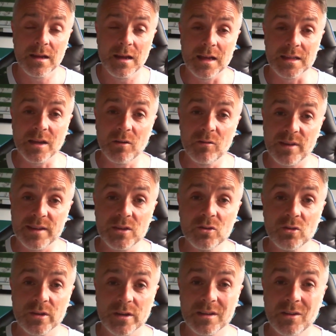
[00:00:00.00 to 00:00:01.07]
little video
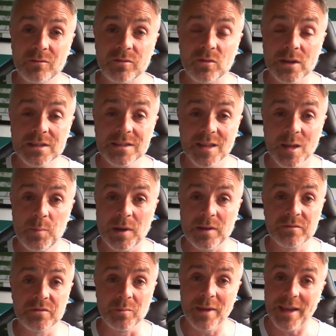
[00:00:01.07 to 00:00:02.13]
or a little voice clip in
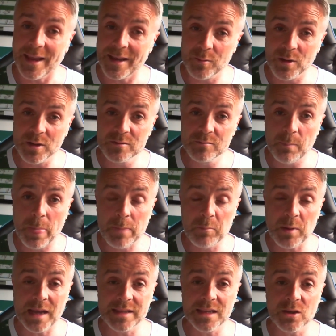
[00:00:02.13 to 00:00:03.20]
from anyone.
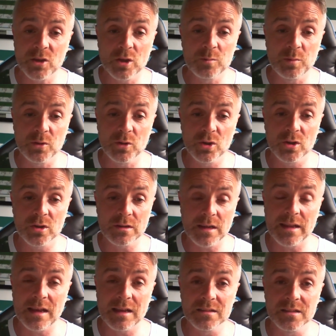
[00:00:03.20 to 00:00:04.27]
Paddy, it could be you. Get
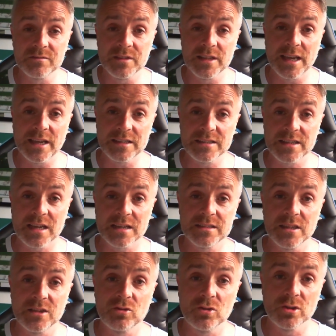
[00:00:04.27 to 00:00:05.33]
that lovely Irish
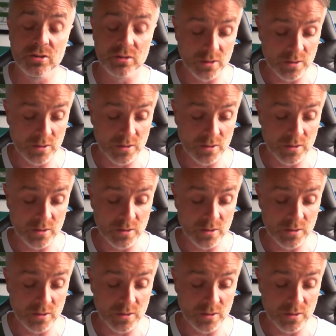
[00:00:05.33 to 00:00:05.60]
accent on.